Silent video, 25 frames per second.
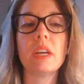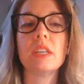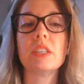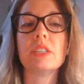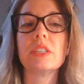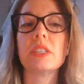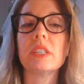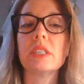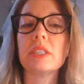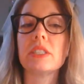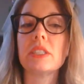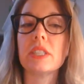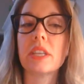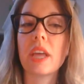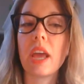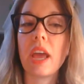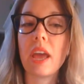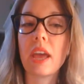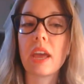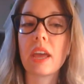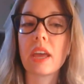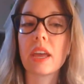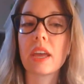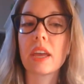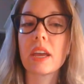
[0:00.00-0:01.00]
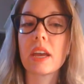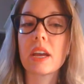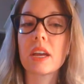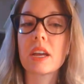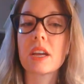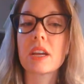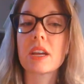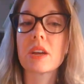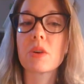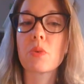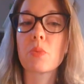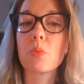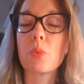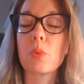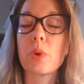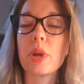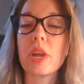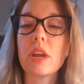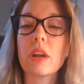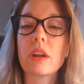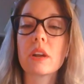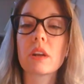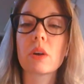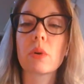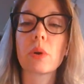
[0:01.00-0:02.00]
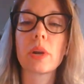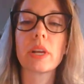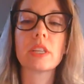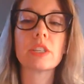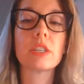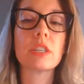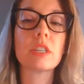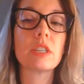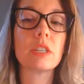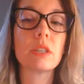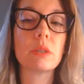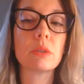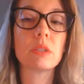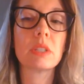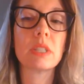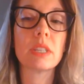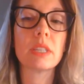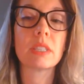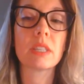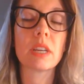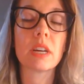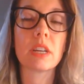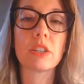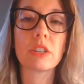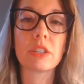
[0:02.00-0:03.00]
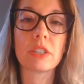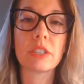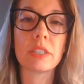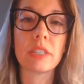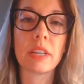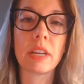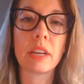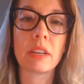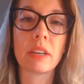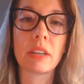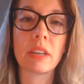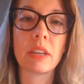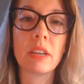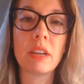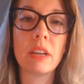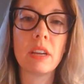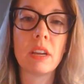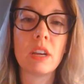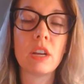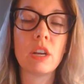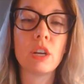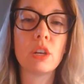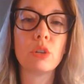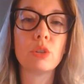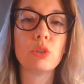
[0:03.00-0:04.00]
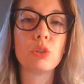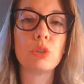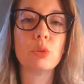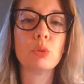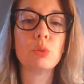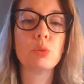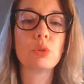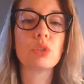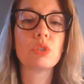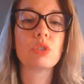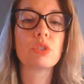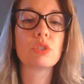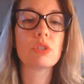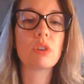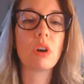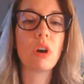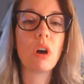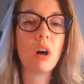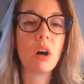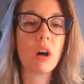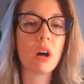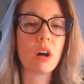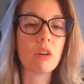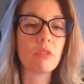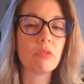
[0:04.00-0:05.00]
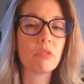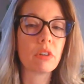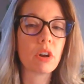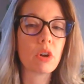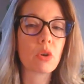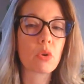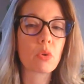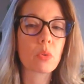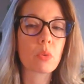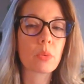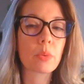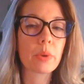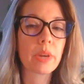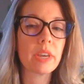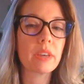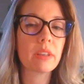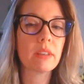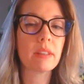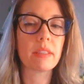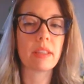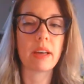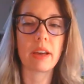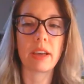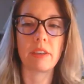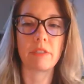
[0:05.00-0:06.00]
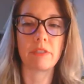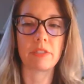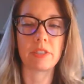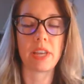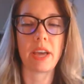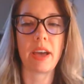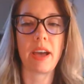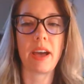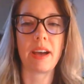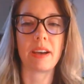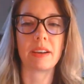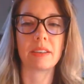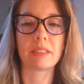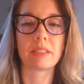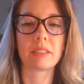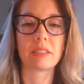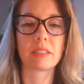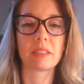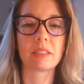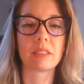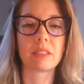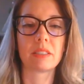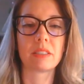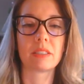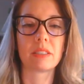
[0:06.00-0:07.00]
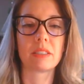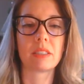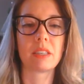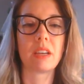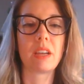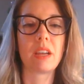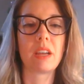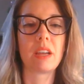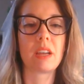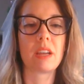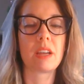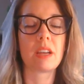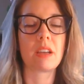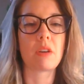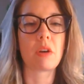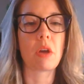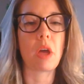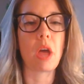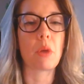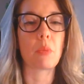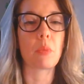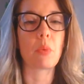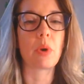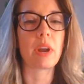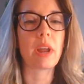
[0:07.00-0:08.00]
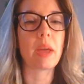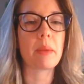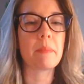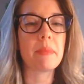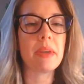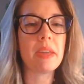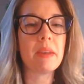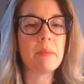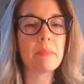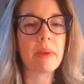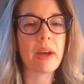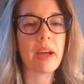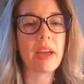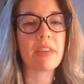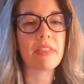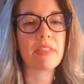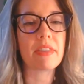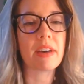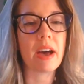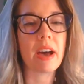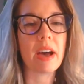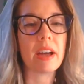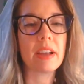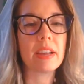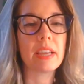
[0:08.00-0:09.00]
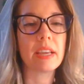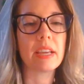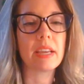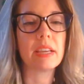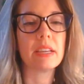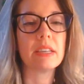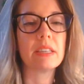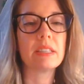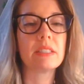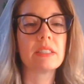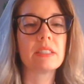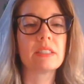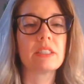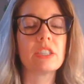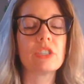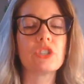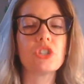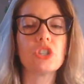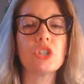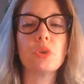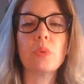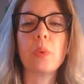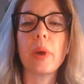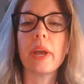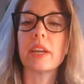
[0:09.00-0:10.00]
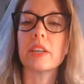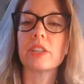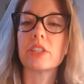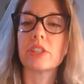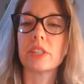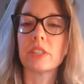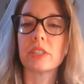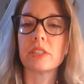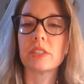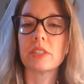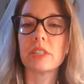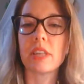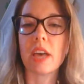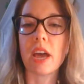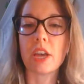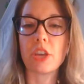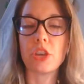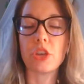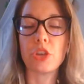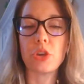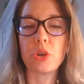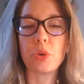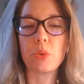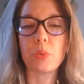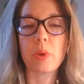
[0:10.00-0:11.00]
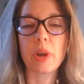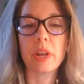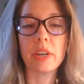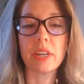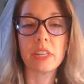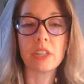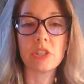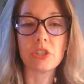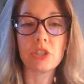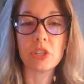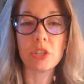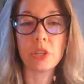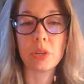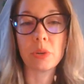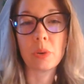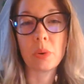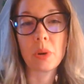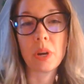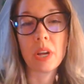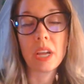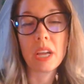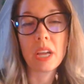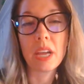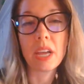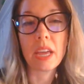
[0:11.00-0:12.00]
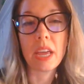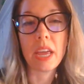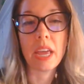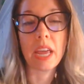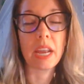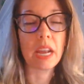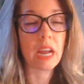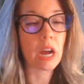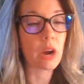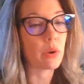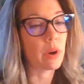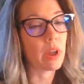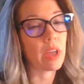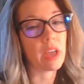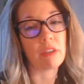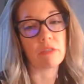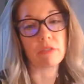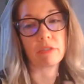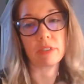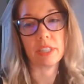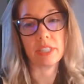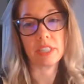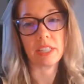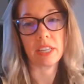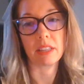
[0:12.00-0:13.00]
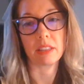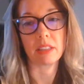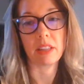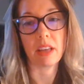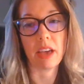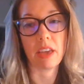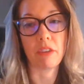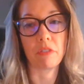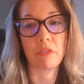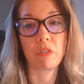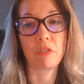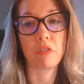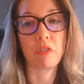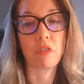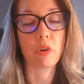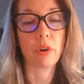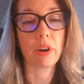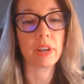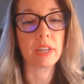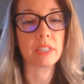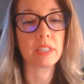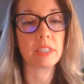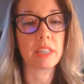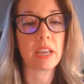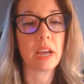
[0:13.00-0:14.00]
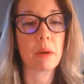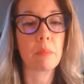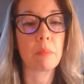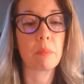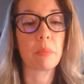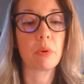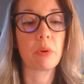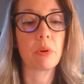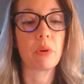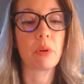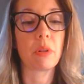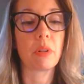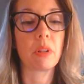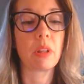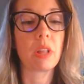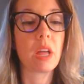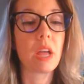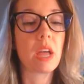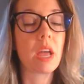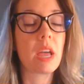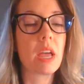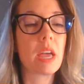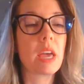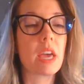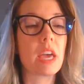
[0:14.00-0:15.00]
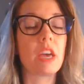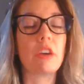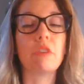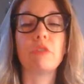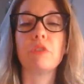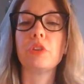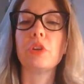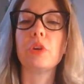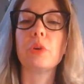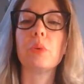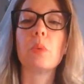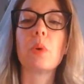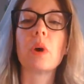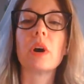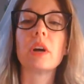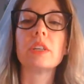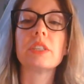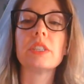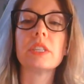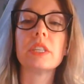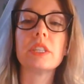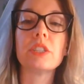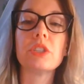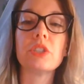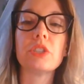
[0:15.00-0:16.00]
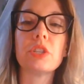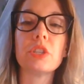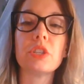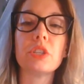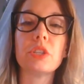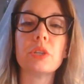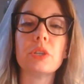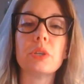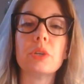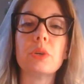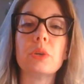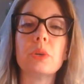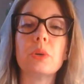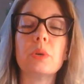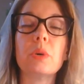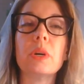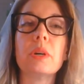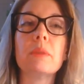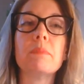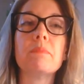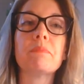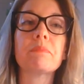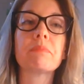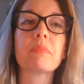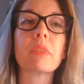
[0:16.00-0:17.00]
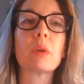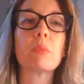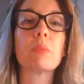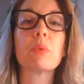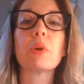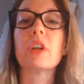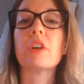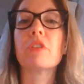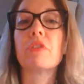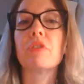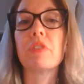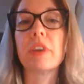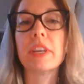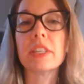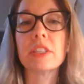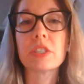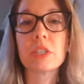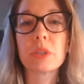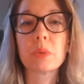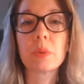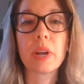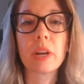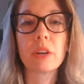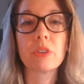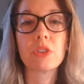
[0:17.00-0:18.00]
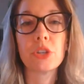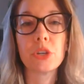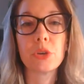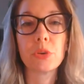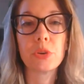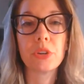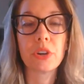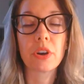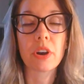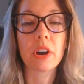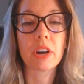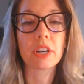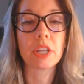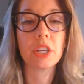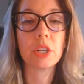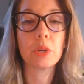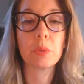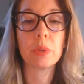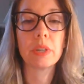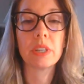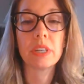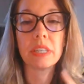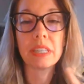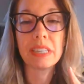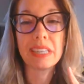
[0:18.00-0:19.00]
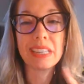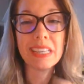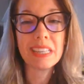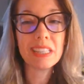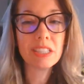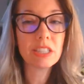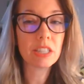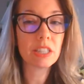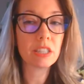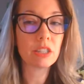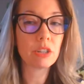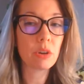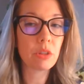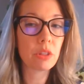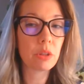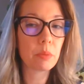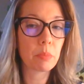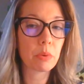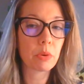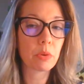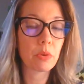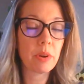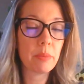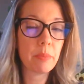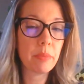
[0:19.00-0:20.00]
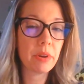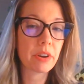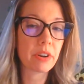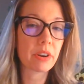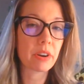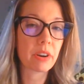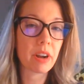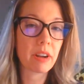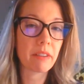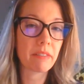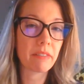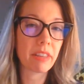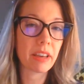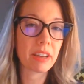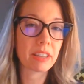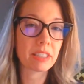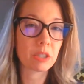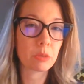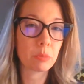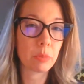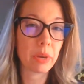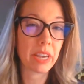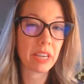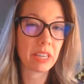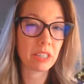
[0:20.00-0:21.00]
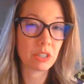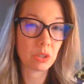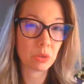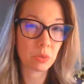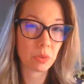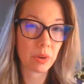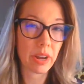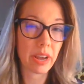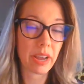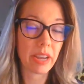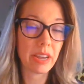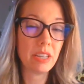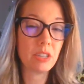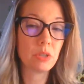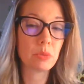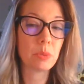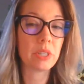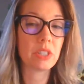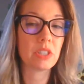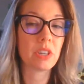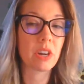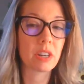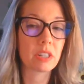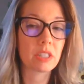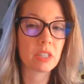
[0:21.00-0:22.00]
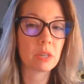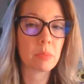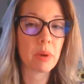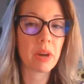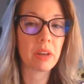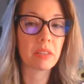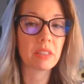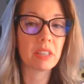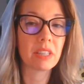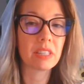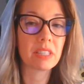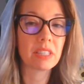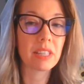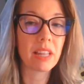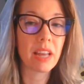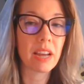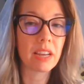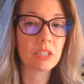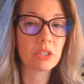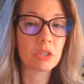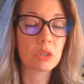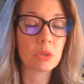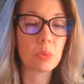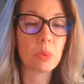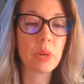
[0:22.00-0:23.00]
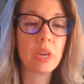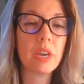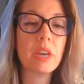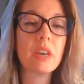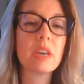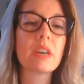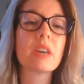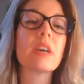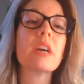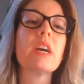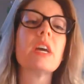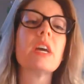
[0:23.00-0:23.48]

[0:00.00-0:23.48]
Today, we are going to use this understanding to solve real-life tasks. And what I mean by that is situations that you run into in our everyday life. For example, if you wanted to put a fence around your yard, you would need to know the perimeter of that space, right? We talked about this last week.